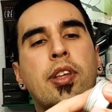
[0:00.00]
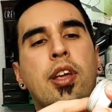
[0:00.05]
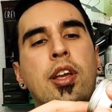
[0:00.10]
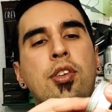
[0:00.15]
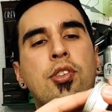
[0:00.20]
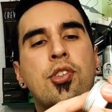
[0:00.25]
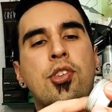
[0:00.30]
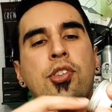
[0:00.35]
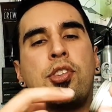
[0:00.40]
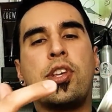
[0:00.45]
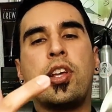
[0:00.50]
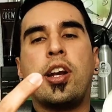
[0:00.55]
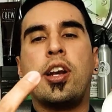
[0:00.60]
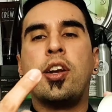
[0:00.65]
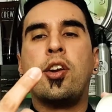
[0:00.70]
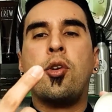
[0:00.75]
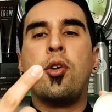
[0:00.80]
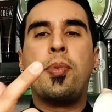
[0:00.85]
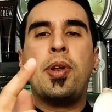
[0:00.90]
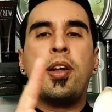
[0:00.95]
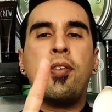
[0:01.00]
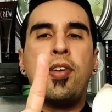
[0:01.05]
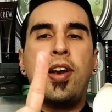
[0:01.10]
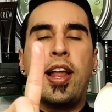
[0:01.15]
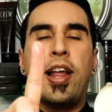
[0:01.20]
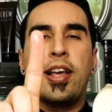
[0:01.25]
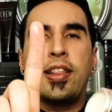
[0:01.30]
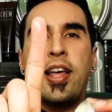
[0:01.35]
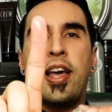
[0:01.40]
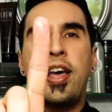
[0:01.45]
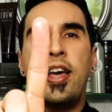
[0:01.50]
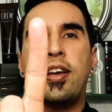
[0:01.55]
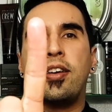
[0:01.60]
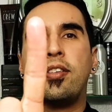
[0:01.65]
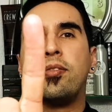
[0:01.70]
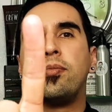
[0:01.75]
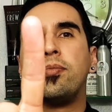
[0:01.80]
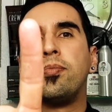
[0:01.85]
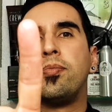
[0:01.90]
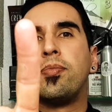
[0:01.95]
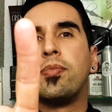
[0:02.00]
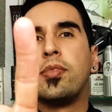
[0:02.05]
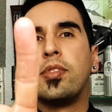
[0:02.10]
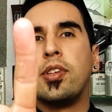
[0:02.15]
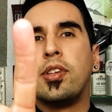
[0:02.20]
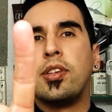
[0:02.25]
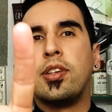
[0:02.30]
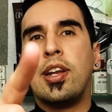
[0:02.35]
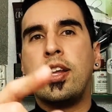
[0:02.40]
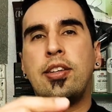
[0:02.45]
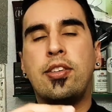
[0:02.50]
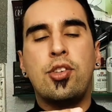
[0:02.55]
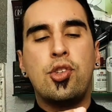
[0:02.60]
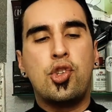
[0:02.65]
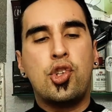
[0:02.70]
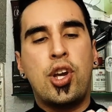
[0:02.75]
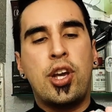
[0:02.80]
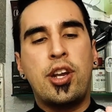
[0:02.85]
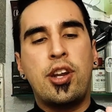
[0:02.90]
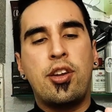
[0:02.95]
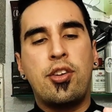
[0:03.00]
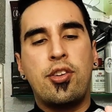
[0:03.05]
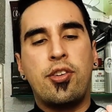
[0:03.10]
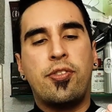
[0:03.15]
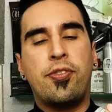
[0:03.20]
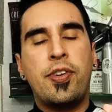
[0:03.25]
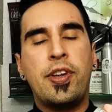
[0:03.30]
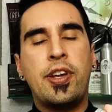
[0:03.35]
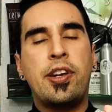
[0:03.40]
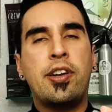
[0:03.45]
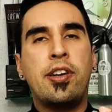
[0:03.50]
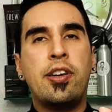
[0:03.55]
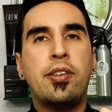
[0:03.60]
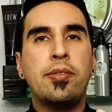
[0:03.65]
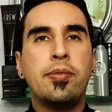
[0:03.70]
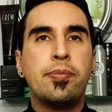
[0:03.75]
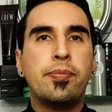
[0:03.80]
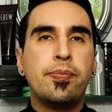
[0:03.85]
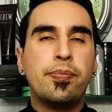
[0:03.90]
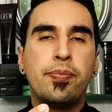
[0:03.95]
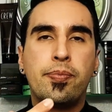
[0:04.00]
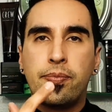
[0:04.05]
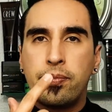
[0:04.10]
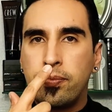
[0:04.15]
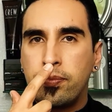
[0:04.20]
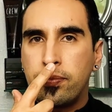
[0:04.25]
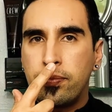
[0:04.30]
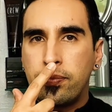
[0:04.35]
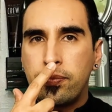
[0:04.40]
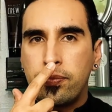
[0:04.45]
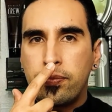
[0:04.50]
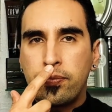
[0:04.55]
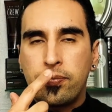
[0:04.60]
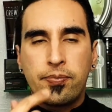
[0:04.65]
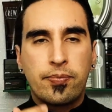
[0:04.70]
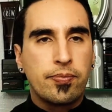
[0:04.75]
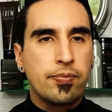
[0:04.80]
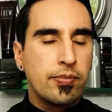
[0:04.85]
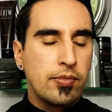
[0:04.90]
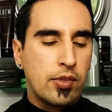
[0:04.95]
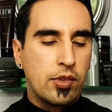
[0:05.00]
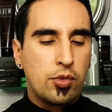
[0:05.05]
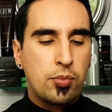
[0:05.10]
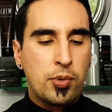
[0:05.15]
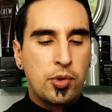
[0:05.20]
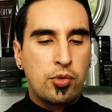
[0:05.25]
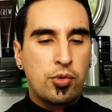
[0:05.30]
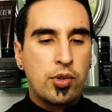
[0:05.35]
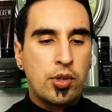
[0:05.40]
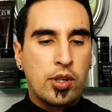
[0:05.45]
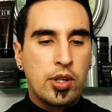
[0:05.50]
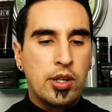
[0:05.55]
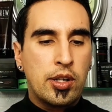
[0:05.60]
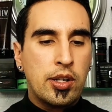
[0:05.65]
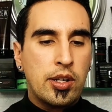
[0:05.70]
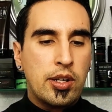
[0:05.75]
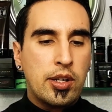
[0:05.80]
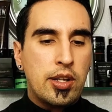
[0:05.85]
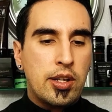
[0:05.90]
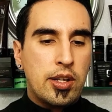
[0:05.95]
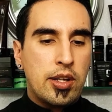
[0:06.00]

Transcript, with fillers: And you just get a little bit of it like that. It's nice and shiny on your finger. Mmm, smells real good.